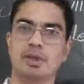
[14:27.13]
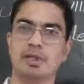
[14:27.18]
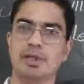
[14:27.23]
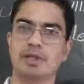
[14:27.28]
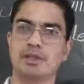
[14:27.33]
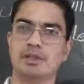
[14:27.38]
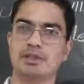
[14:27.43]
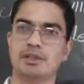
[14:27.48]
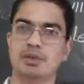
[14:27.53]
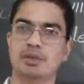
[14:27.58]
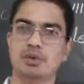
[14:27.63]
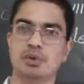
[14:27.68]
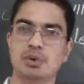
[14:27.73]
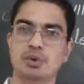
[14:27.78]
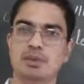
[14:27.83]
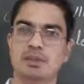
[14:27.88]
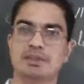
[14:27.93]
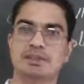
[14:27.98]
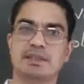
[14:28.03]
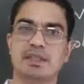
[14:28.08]
let us
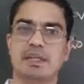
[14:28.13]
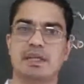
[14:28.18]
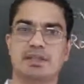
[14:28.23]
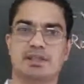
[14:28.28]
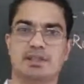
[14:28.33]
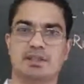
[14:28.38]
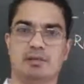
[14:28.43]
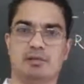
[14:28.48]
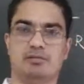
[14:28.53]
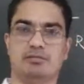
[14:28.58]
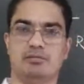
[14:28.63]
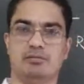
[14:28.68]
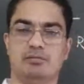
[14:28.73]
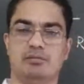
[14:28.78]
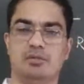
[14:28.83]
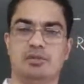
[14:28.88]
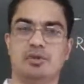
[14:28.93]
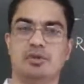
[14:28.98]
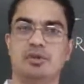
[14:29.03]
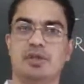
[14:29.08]
do this election
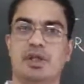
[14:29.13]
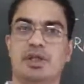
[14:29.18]
so